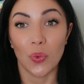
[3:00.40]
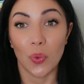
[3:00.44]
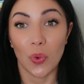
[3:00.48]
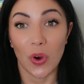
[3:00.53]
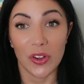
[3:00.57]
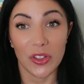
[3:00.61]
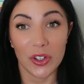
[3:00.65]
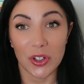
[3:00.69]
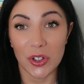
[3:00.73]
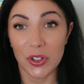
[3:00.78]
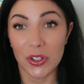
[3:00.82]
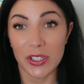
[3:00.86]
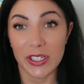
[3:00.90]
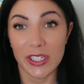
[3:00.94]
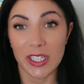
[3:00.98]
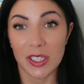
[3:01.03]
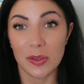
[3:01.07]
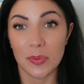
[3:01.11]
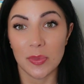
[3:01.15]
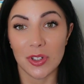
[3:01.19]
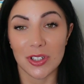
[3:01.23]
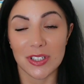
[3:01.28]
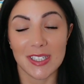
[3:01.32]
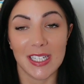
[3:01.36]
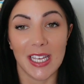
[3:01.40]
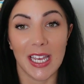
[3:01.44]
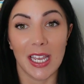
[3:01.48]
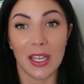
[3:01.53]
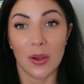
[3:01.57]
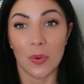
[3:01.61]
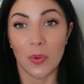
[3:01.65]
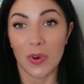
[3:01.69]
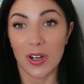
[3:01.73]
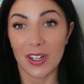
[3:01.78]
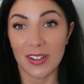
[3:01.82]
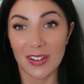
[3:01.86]
what the curriculum looks
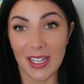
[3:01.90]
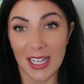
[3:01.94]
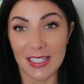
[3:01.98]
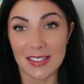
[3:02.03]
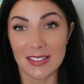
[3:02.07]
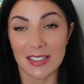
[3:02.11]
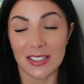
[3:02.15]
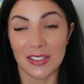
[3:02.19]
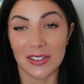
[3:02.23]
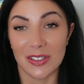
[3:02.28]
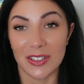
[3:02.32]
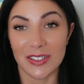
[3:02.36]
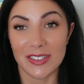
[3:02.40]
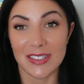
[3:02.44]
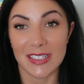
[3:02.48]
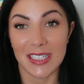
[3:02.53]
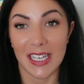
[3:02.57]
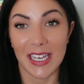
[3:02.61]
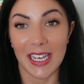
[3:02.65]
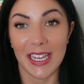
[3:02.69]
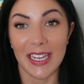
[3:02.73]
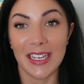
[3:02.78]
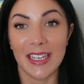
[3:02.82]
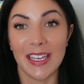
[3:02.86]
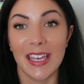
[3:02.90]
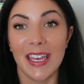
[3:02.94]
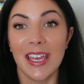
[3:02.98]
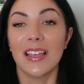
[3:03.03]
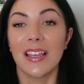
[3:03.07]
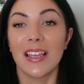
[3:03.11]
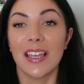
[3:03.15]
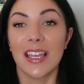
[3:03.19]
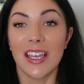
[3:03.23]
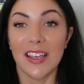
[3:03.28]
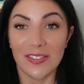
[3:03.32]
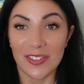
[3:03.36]
like, what a lesson looks like.
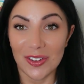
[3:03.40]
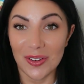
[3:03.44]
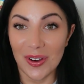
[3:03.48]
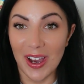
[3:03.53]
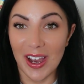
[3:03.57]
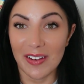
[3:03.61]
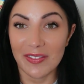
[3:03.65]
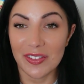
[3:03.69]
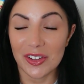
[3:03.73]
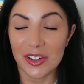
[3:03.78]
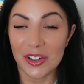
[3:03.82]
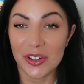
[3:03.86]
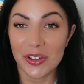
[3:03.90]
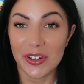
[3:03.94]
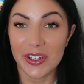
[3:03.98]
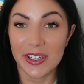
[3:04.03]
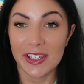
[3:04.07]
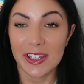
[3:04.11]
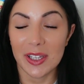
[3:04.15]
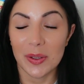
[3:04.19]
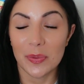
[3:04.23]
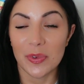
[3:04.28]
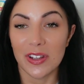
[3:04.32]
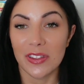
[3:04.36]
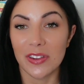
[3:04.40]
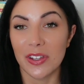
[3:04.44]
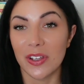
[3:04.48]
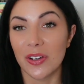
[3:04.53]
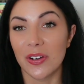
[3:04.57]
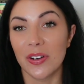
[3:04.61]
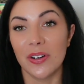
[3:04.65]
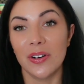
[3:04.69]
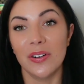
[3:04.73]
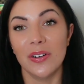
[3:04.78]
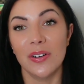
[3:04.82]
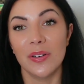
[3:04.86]
If you have your curriculum with
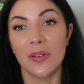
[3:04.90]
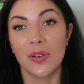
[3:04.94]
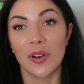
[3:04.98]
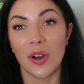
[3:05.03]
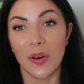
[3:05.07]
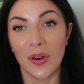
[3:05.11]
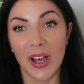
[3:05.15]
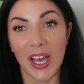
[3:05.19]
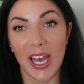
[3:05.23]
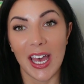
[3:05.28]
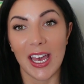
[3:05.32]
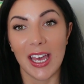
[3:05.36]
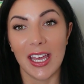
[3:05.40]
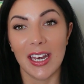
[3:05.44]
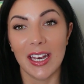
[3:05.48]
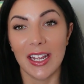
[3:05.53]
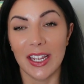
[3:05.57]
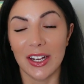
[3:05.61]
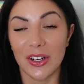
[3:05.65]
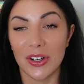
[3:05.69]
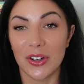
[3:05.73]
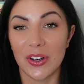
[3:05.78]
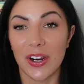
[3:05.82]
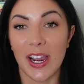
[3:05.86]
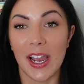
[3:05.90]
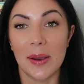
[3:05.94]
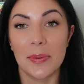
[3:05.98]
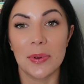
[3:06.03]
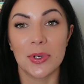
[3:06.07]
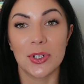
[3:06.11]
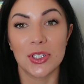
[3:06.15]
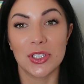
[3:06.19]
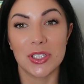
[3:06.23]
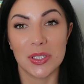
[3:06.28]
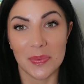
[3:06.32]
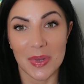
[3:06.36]
you, go ahead and grab
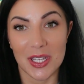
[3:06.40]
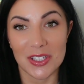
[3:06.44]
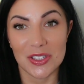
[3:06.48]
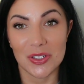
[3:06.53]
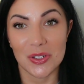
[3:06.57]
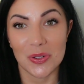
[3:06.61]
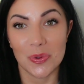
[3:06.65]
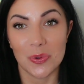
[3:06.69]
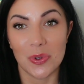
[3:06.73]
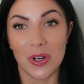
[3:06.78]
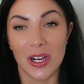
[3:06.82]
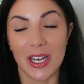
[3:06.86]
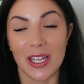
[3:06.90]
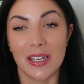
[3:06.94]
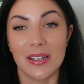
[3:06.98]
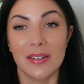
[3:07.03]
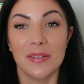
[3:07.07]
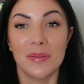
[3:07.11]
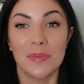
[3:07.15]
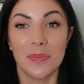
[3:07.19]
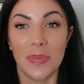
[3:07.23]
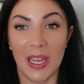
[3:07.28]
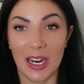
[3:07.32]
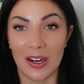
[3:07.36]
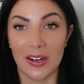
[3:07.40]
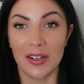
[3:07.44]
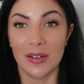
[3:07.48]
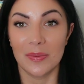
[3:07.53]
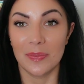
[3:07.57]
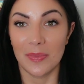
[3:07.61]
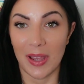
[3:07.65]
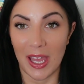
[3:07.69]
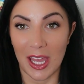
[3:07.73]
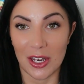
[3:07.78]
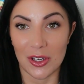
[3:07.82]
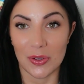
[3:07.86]
your semester one parent
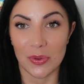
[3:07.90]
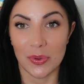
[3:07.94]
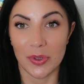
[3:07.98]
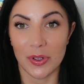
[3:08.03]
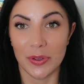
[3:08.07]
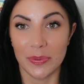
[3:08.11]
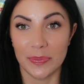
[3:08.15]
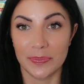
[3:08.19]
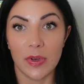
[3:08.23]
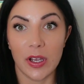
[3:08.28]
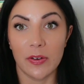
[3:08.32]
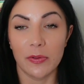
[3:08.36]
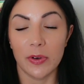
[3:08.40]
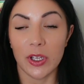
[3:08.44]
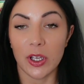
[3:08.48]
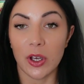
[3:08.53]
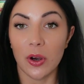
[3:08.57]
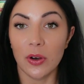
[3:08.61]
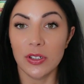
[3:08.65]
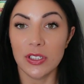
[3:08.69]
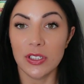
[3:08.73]
manual. If we go